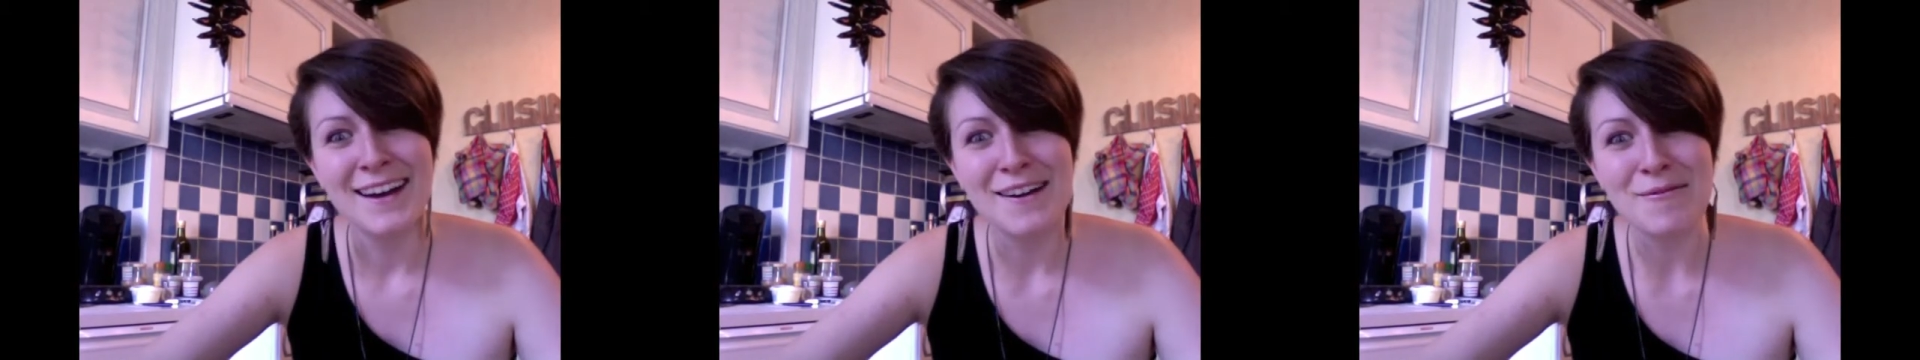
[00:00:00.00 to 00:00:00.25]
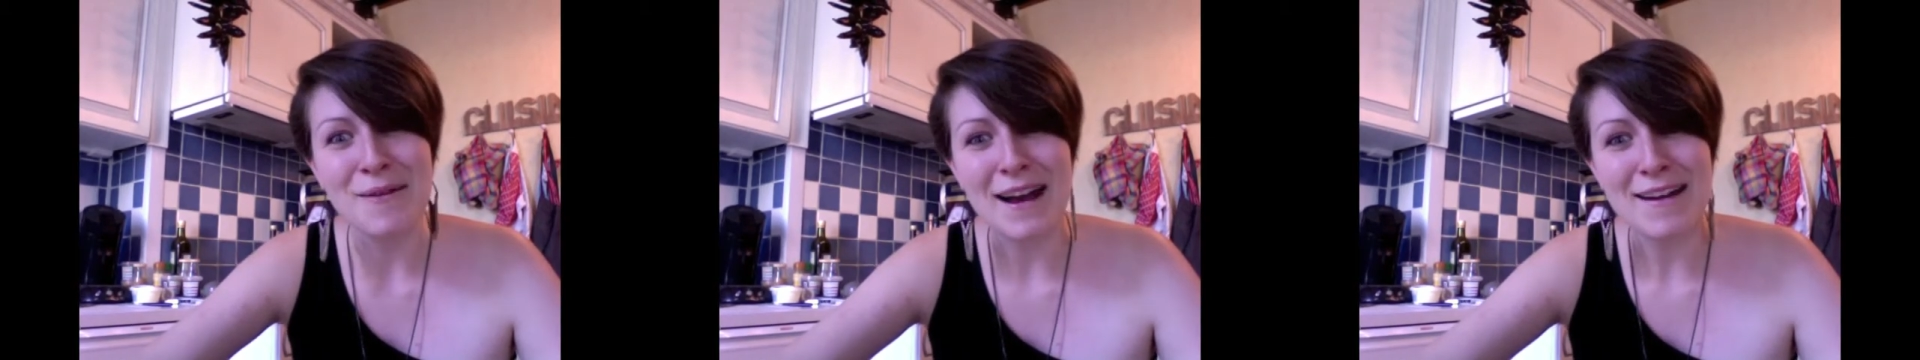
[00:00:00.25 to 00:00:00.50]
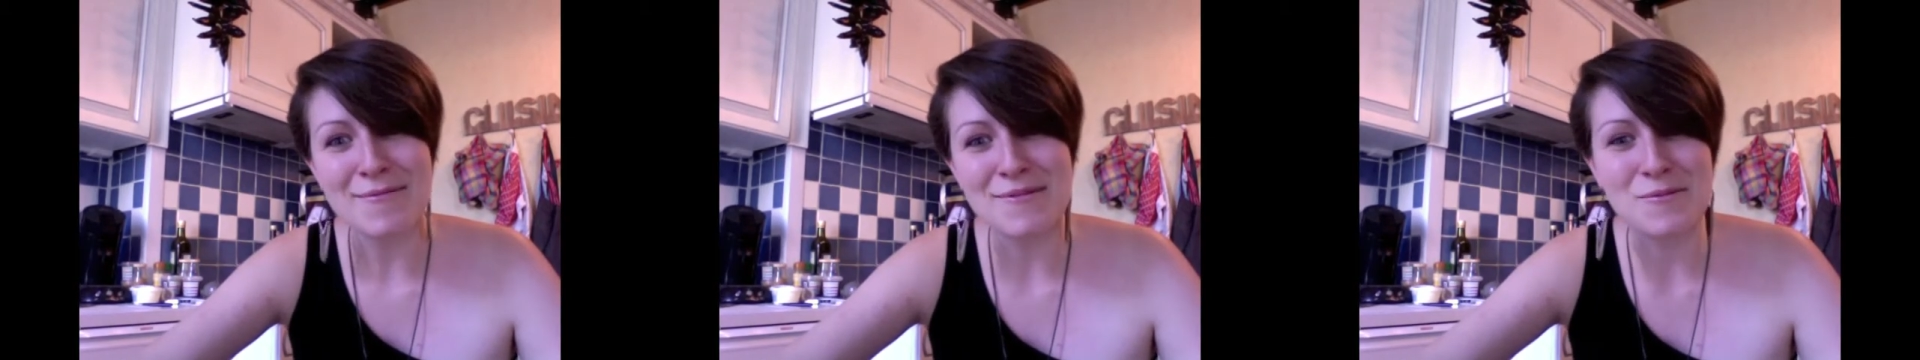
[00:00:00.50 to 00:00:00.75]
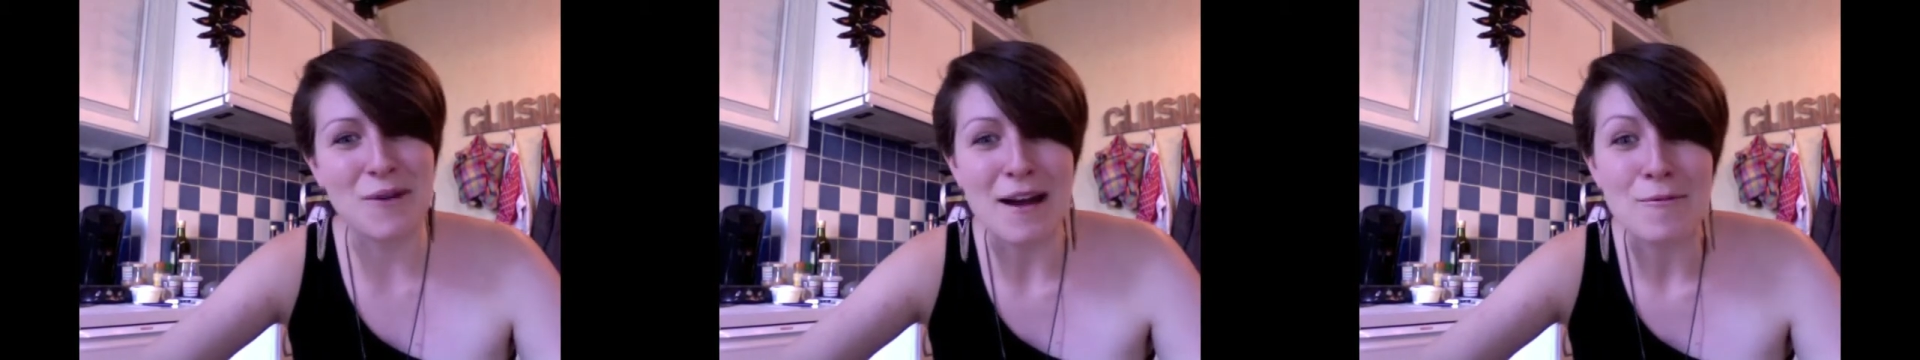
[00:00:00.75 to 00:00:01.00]

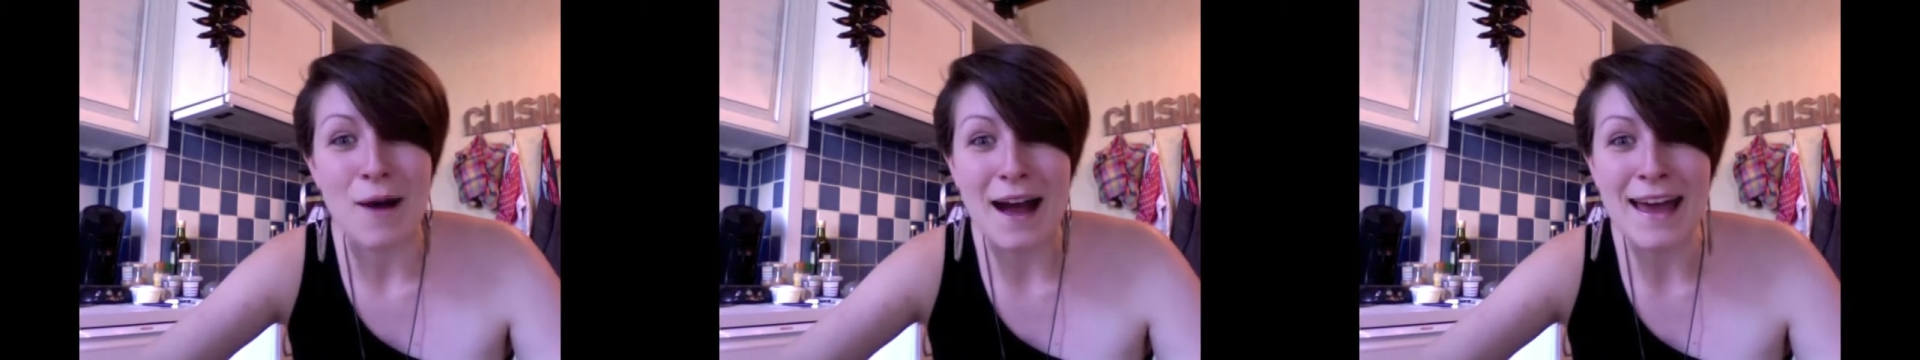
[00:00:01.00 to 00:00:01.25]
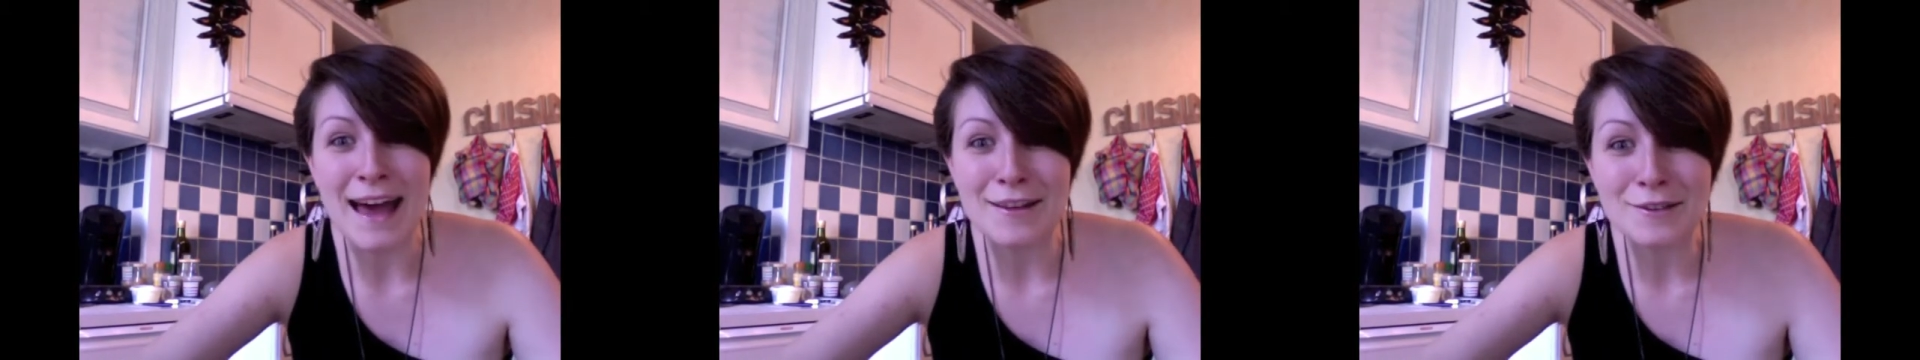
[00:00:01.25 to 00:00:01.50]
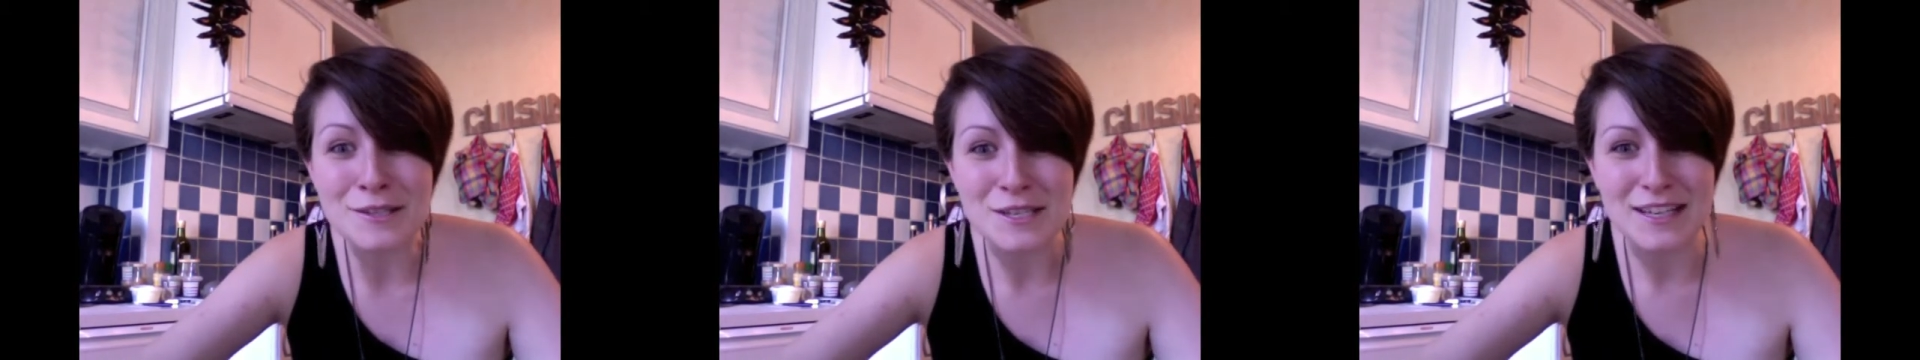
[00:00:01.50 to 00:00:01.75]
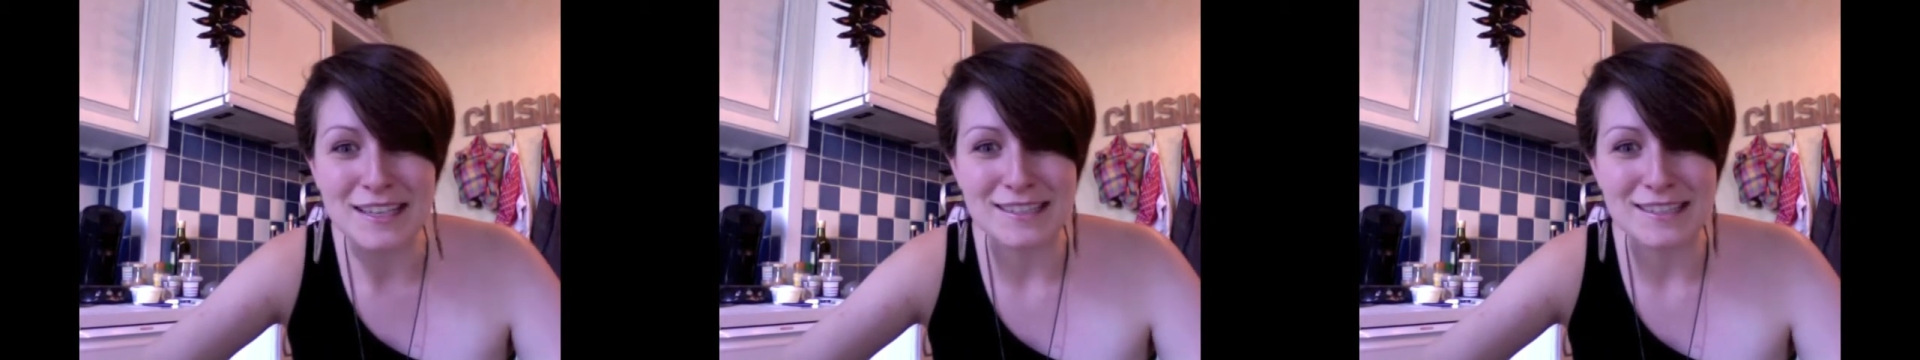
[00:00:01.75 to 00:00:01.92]
Why allergies?